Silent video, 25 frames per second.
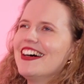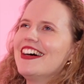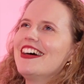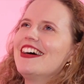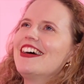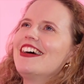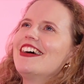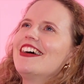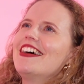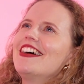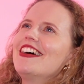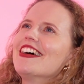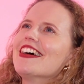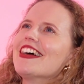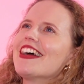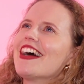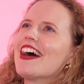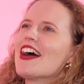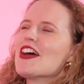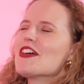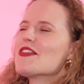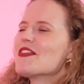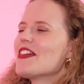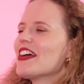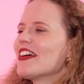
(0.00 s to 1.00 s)

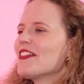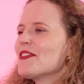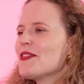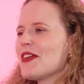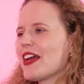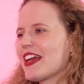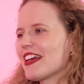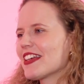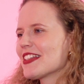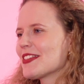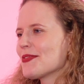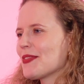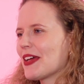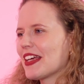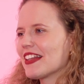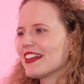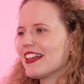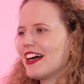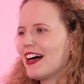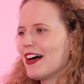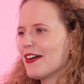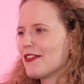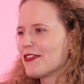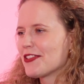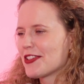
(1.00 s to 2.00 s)
It makes me
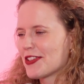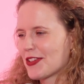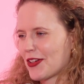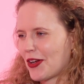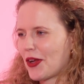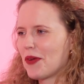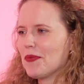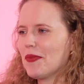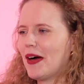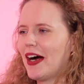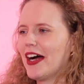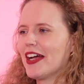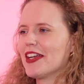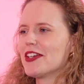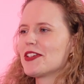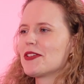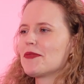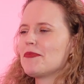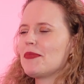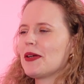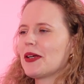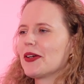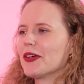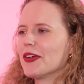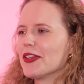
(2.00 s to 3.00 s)
laugh so much
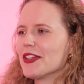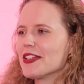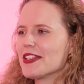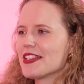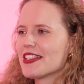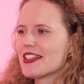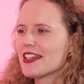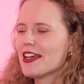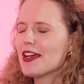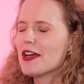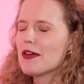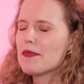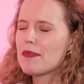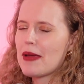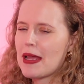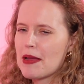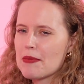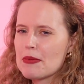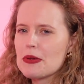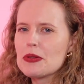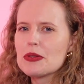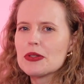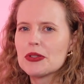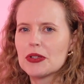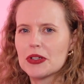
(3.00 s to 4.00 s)
because
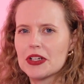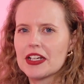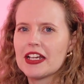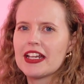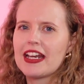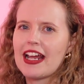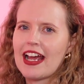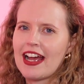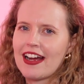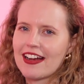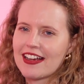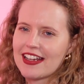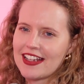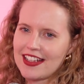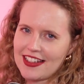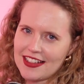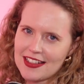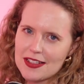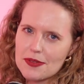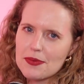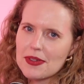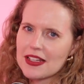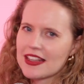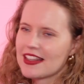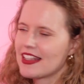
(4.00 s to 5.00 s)
people look at our
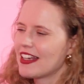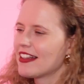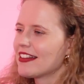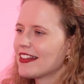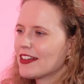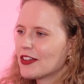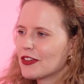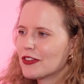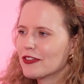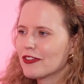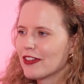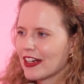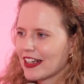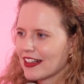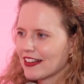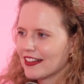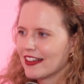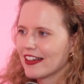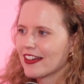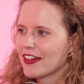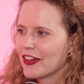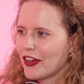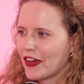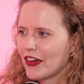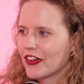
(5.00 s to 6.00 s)
kids with their little
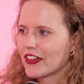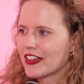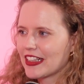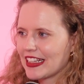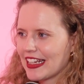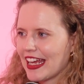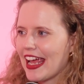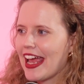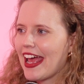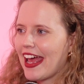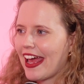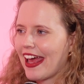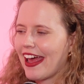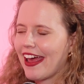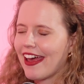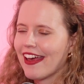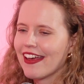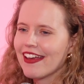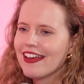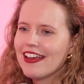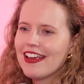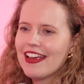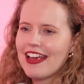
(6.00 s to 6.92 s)
ringlet curly hair